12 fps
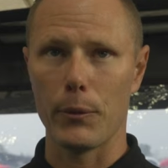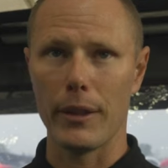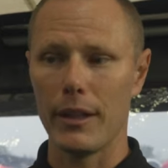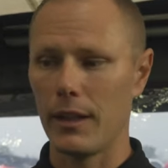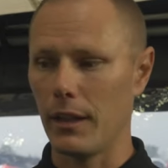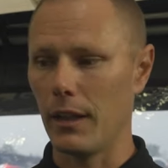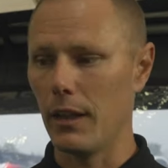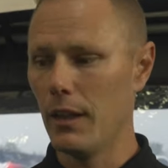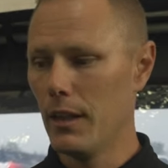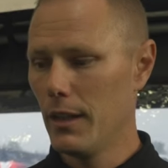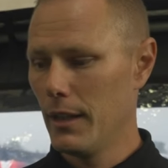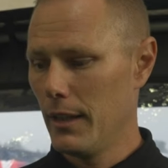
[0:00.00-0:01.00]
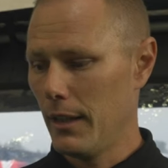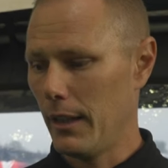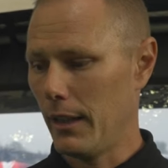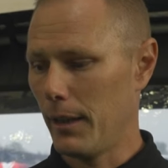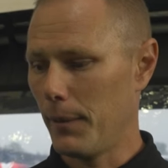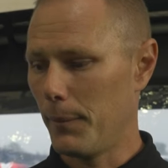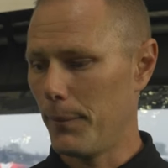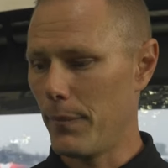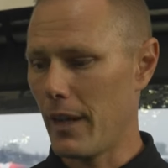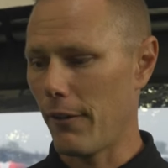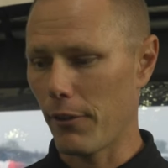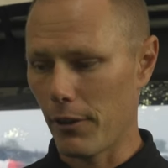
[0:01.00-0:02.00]
week and
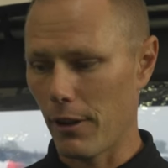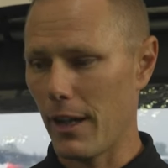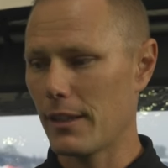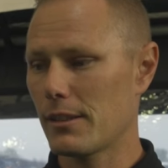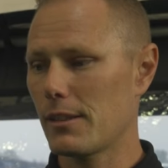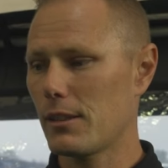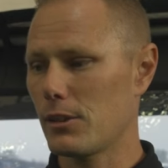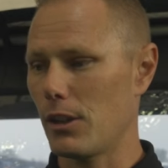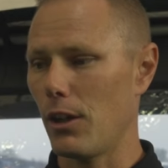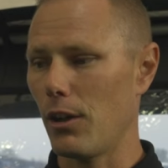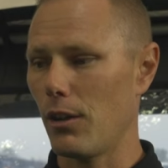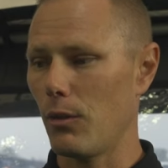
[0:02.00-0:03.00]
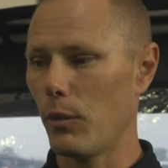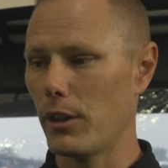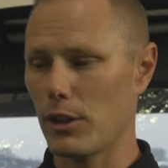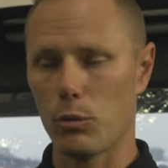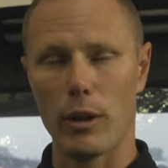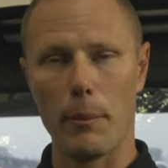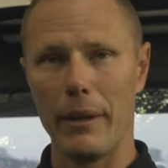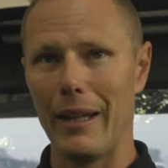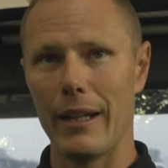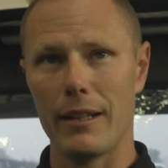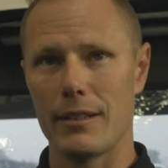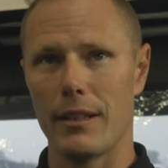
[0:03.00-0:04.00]
every race, so we just want to be
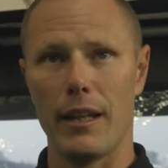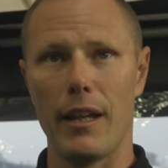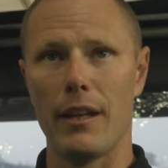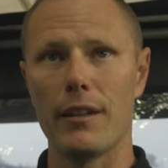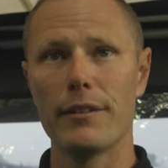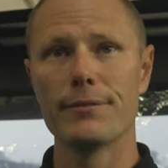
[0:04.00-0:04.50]
in it till the end.